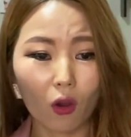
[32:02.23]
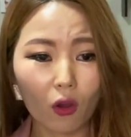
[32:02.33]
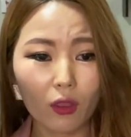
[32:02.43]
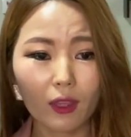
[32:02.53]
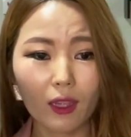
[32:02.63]

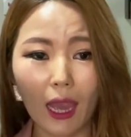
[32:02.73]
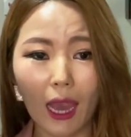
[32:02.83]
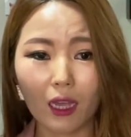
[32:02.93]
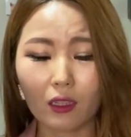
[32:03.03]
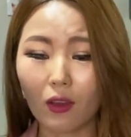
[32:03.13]
only
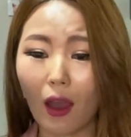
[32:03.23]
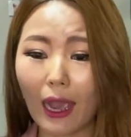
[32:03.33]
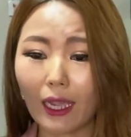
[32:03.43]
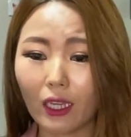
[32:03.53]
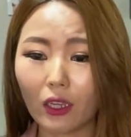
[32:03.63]
had the
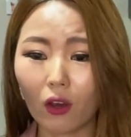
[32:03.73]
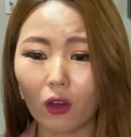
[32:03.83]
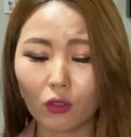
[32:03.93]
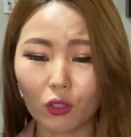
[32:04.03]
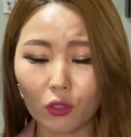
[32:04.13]

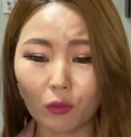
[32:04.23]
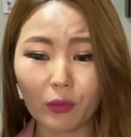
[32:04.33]
idea to